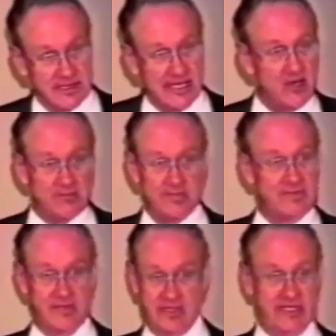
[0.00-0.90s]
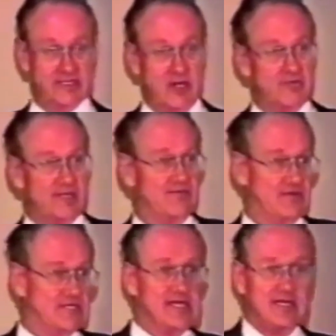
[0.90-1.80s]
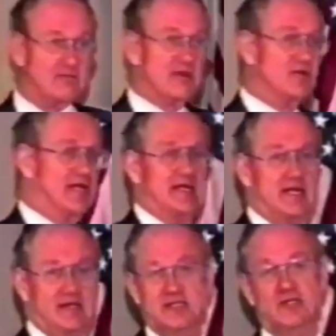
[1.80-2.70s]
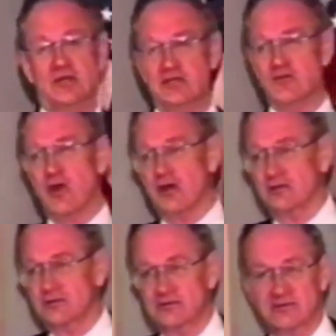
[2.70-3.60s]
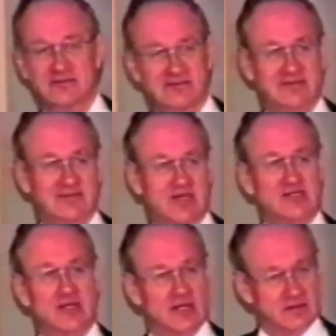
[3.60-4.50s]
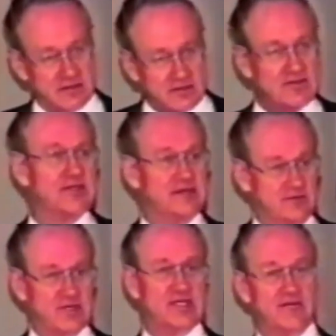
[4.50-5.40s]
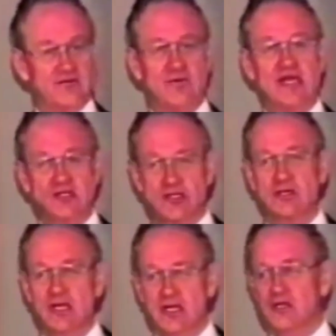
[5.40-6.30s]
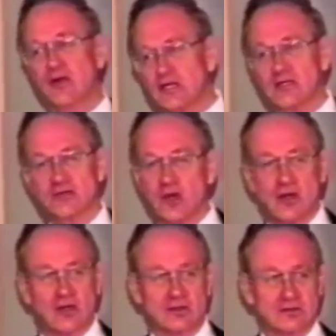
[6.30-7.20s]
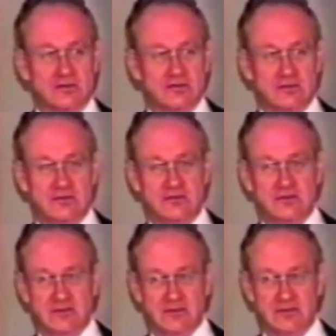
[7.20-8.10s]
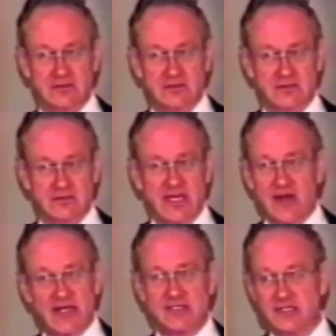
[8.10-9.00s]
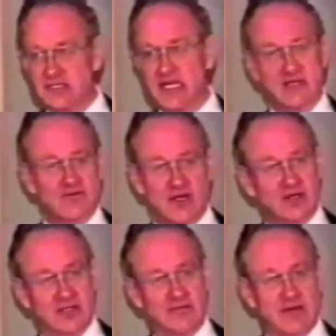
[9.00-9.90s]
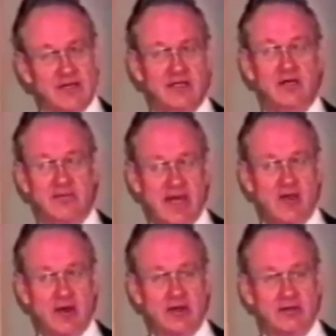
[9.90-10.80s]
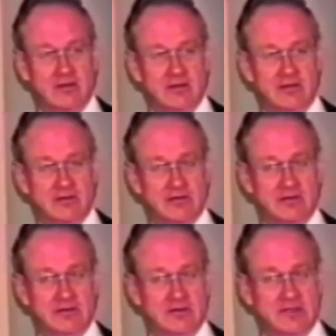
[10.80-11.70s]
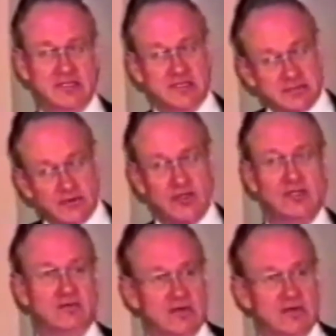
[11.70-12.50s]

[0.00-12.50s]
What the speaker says: I just hope that if there's anything you remember tonight, that you're in control. Because with the information, you're in control. The IRS is second fiddle compared to your power. This is important to